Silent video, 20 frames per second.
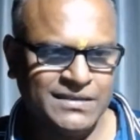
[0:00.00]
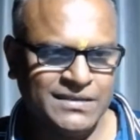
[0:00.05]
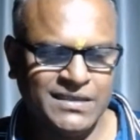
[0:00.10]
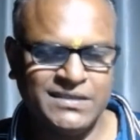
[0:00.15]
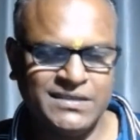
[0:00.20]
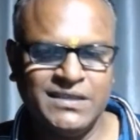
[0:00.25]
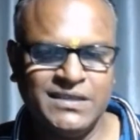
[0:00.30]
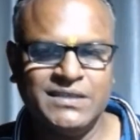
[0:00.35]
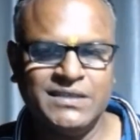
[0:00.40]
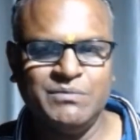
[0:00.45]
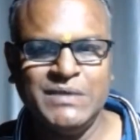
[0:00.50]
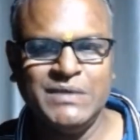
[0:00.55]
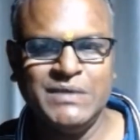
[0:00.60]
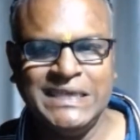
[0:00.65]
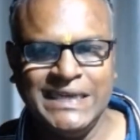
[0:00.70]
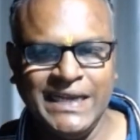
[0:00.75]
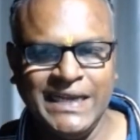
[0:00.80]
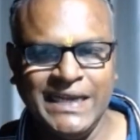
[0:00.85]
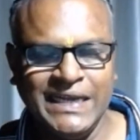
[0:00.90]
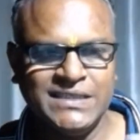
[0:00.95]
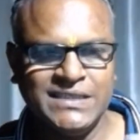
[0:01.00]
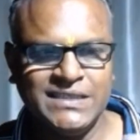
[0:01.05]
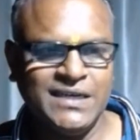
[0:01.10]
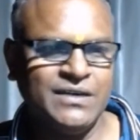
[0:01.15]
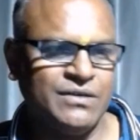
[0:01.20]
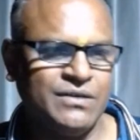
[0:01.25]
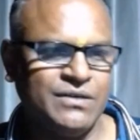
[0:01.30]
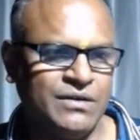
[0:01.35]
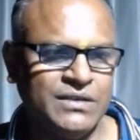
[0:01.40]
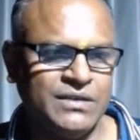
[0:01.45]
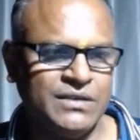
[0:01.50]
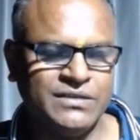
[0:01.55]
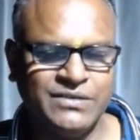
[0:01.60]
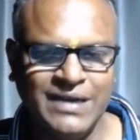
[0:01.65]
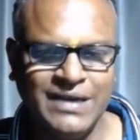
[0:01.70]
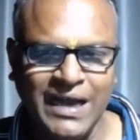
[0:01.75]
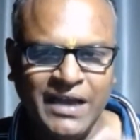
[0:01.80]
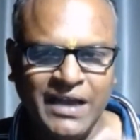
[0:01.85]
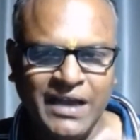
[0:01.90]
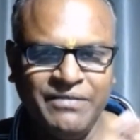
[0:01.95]
This is me nature calls.
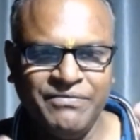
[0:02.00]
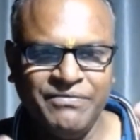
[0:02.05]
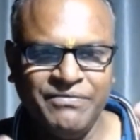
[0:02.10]
So I